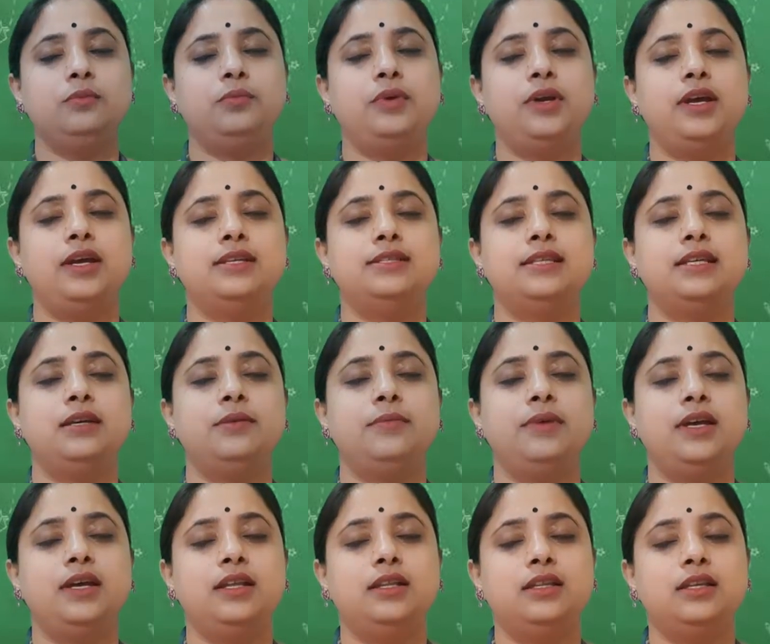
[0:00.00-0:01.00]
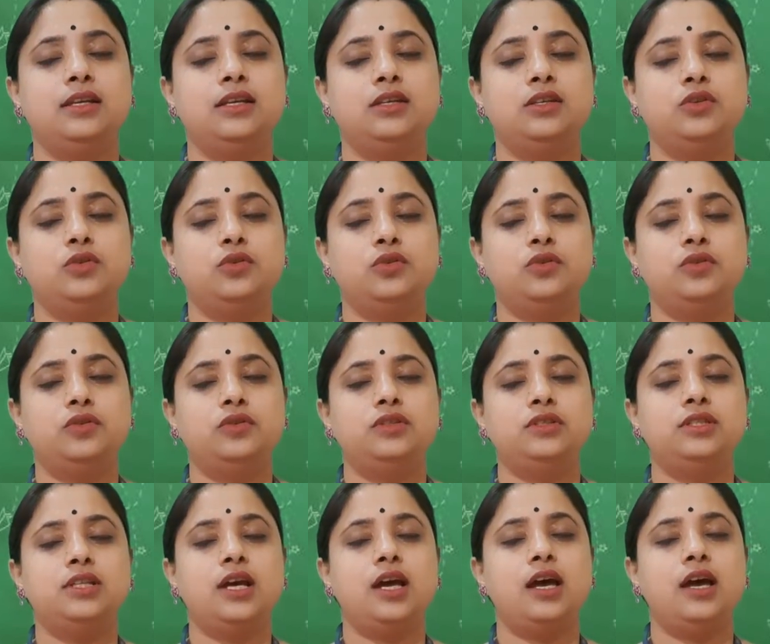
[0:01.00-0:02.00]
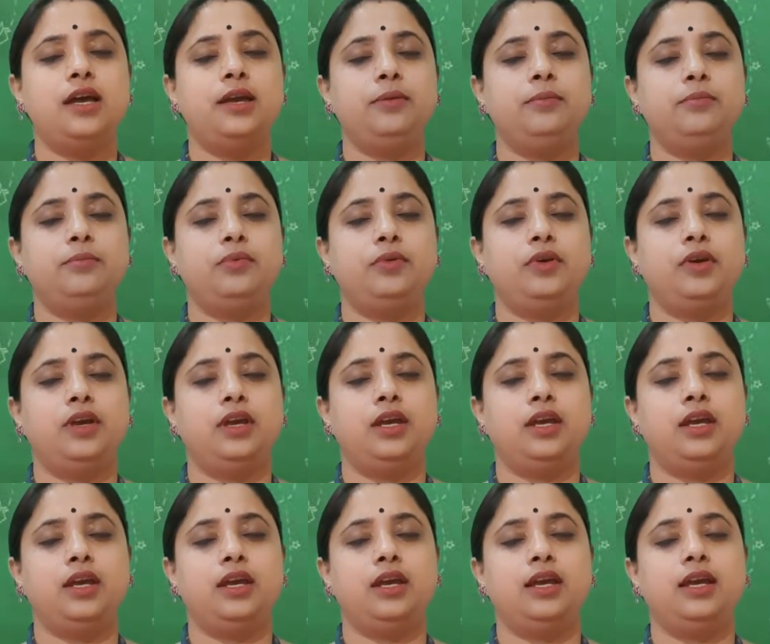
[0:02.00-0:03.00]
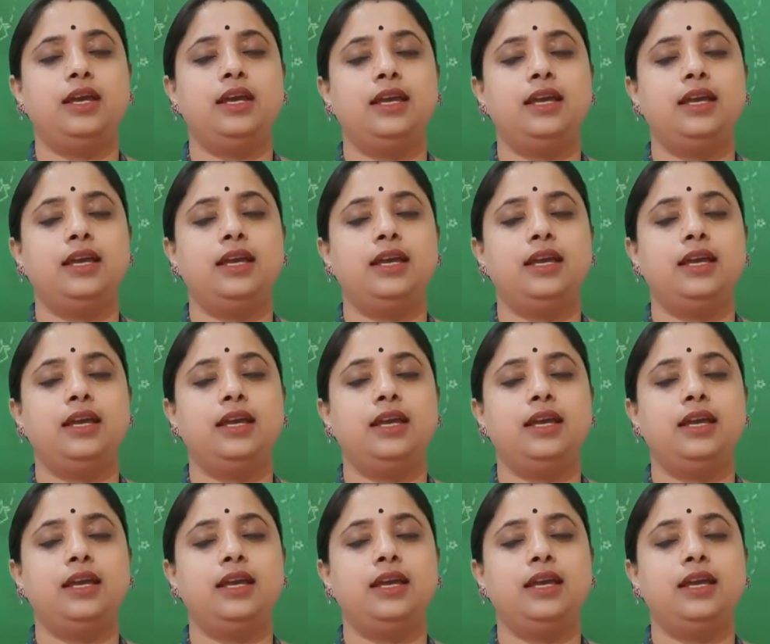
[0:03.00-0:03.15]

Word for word: praise Him in the noontime, praise